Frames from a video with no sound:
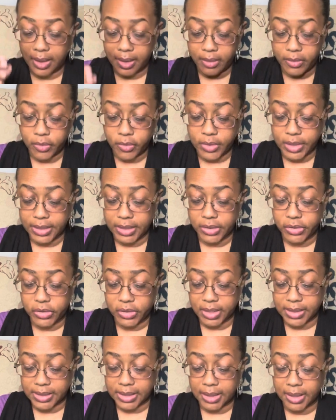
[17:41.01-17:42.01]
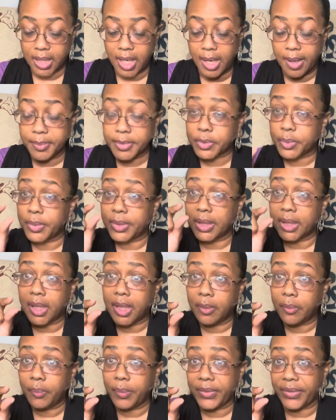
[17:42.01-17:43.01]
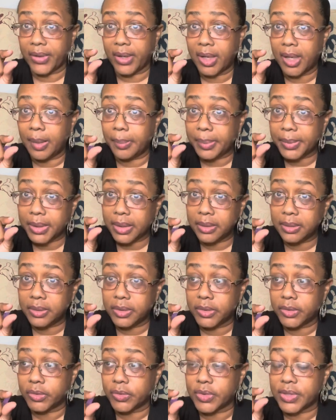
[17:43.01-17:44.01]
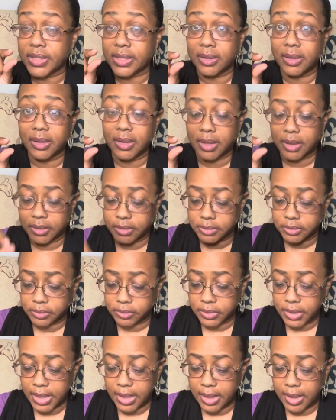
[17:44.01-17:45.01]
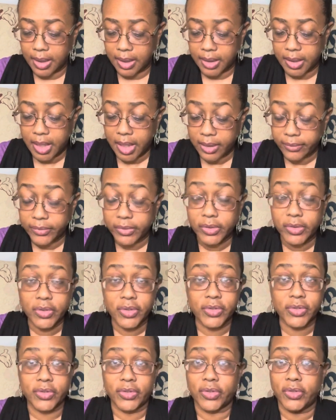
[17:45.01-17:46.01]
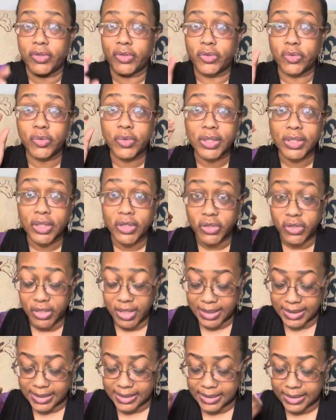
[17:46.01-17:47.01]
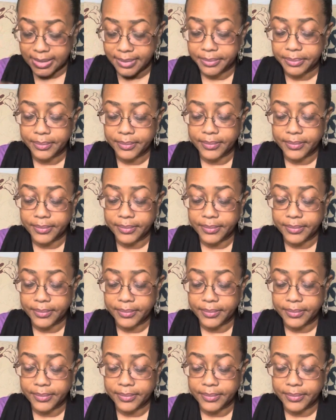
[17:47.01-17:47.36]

You can adjust. It comes with a couple of little silicone covers so that you can adjust it.